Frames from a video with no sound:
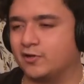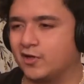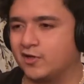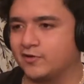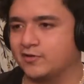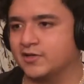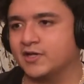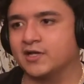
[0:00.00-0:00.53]

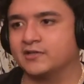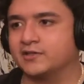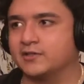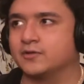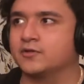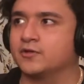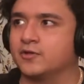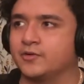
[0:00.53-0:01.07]
lottery, not the
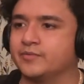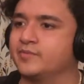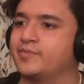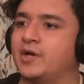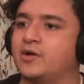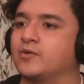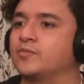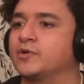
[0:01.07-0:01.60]
Oklahoma
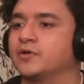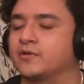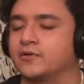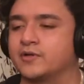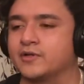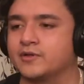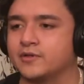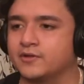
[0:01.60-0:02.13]
Powerball or
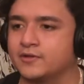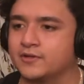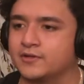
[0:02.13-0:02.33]
anything like that.